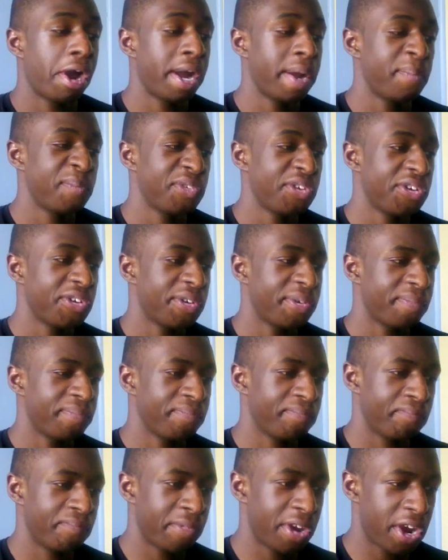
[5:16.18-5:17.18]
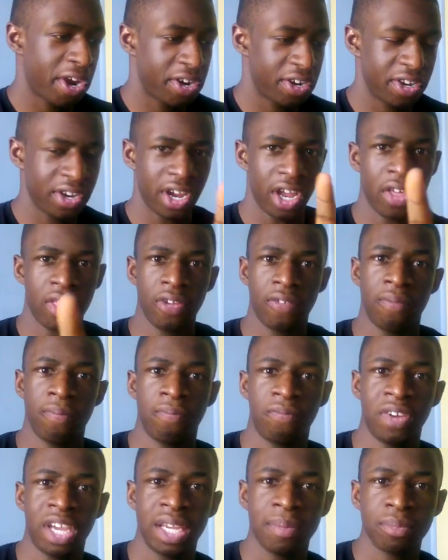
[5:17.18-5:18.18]
I'm not any other
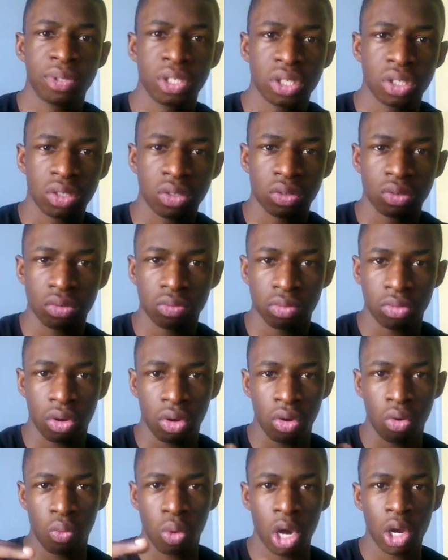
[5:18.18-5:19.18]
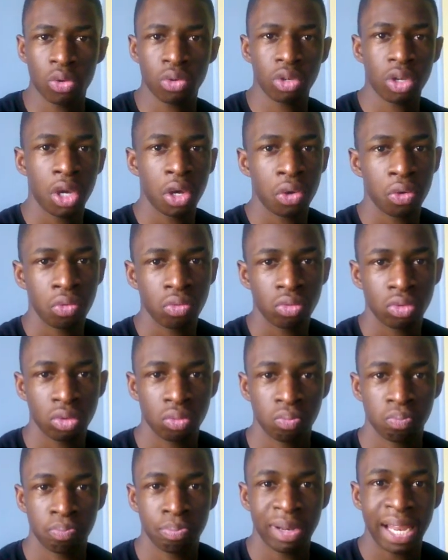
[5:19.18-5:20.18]
famous or
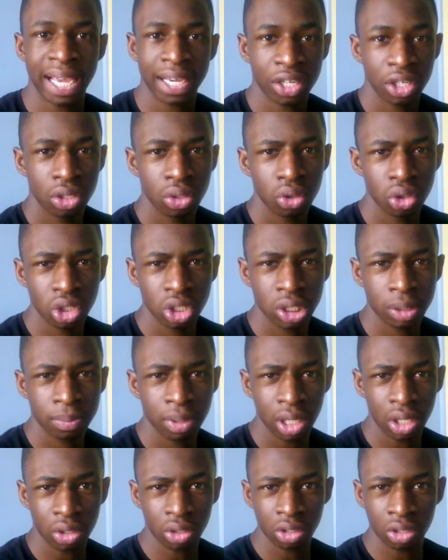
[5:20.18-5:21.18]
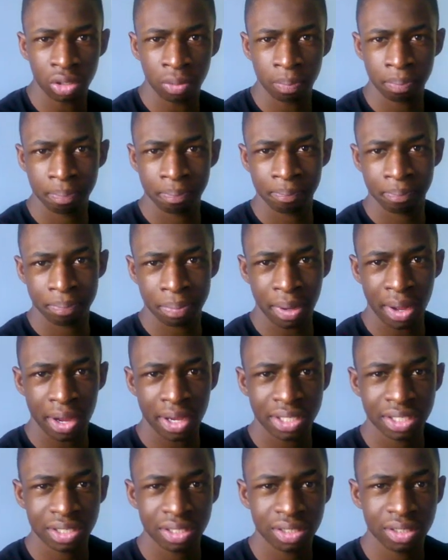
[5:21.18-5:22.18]
well-known black YouTuber or
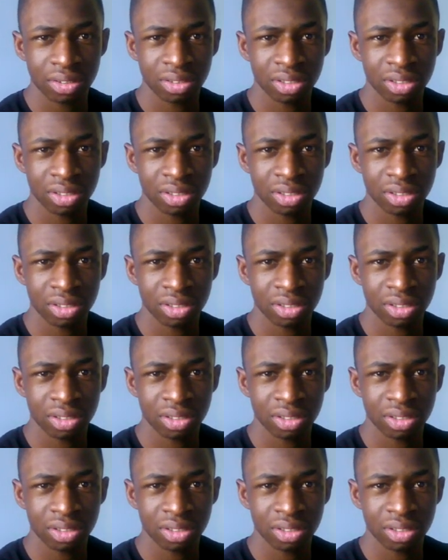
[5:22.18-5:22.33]
person,